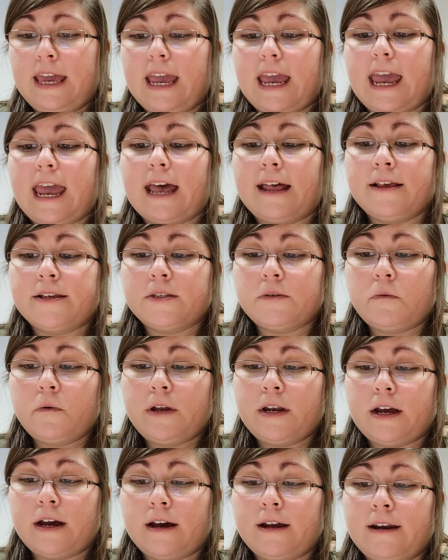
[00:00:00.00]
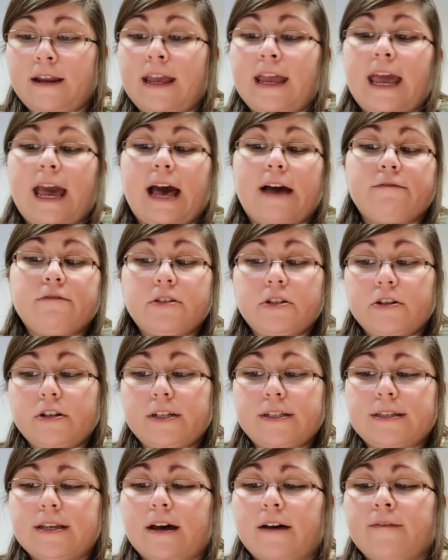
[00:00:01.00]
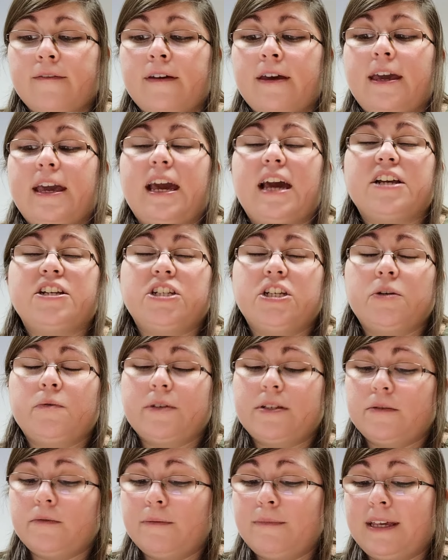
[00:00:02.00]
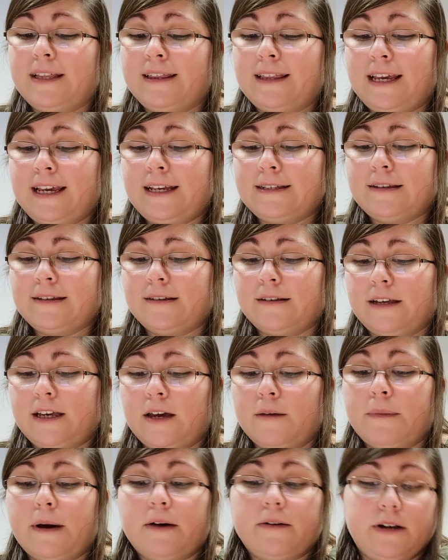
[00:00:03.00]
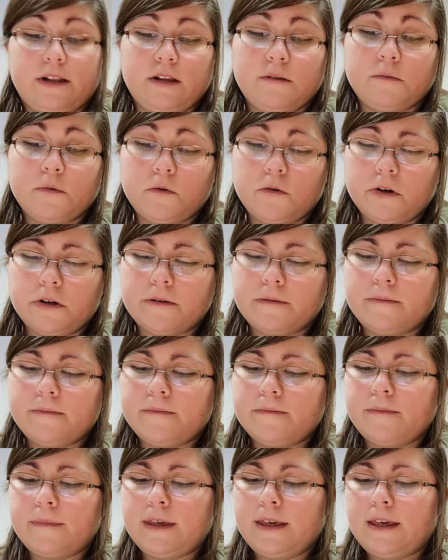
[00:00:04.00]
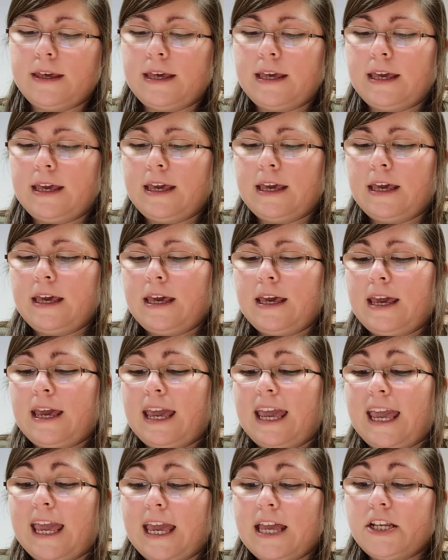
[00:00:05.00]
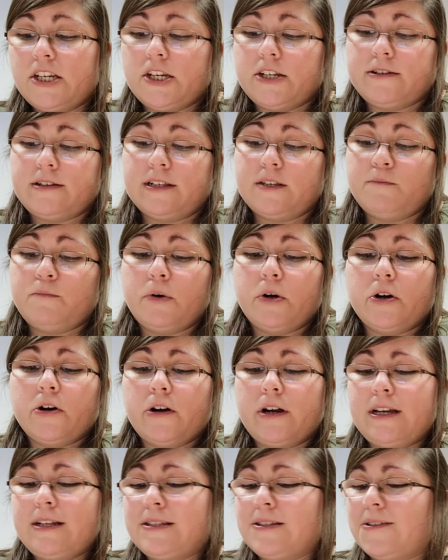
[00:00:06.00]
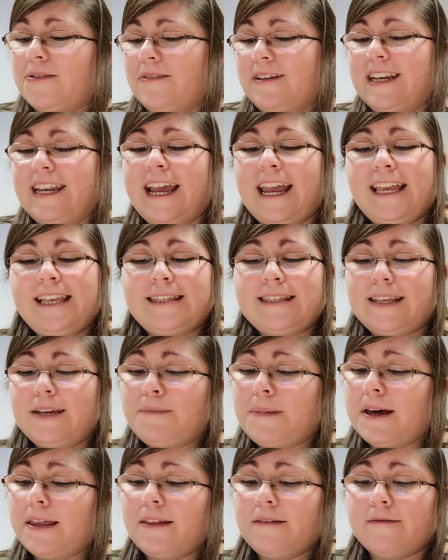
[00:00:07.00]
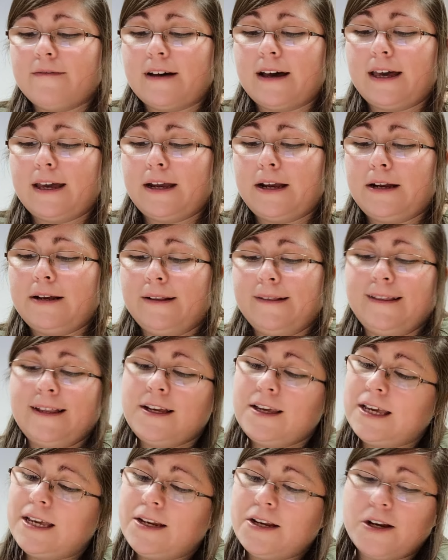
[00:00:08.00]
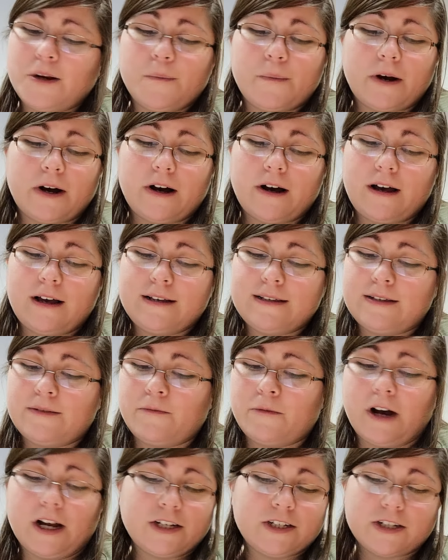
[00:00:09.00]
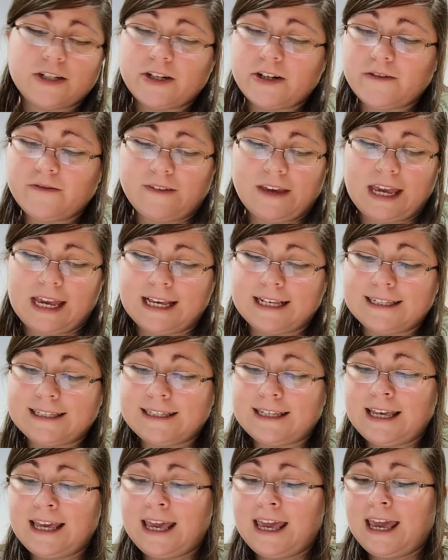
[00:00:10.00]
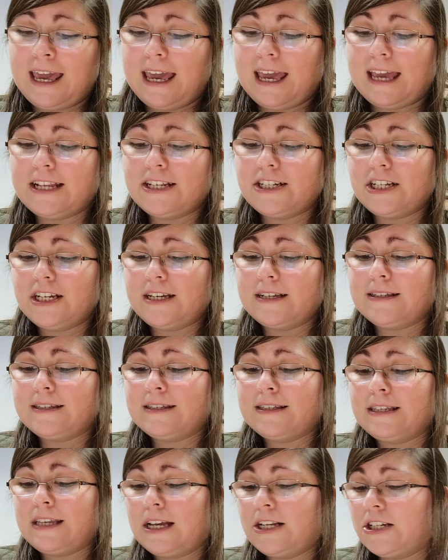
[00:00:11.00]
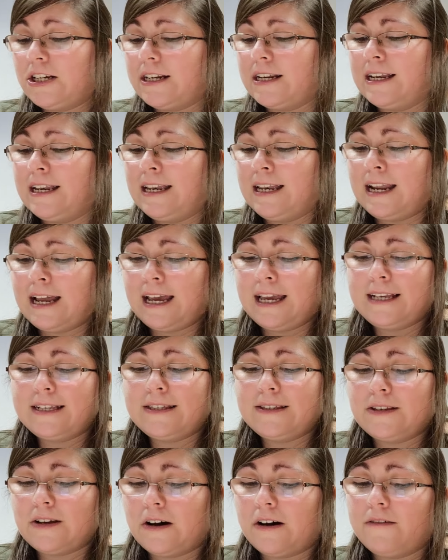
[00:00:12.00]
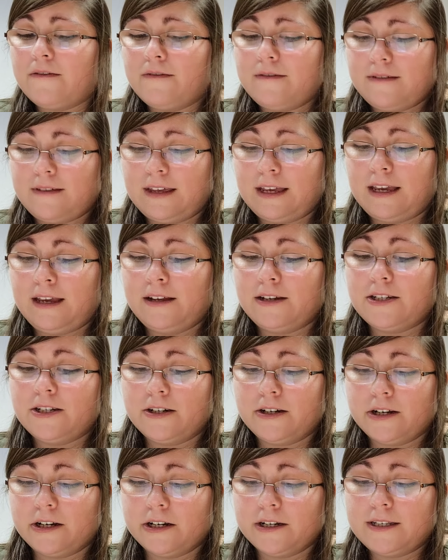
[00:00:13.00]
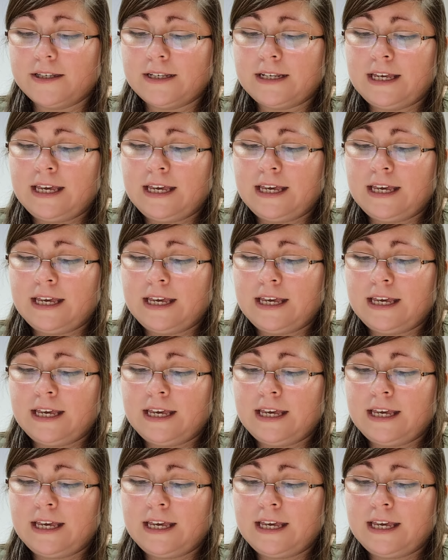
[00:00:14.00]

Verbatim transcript: Alice went on, half to herself, as she was swimming lazily about in the pool and she sits purring so nicely by the fire, licking her paws and washing her face. And she is such a nice, soft thing to nurse.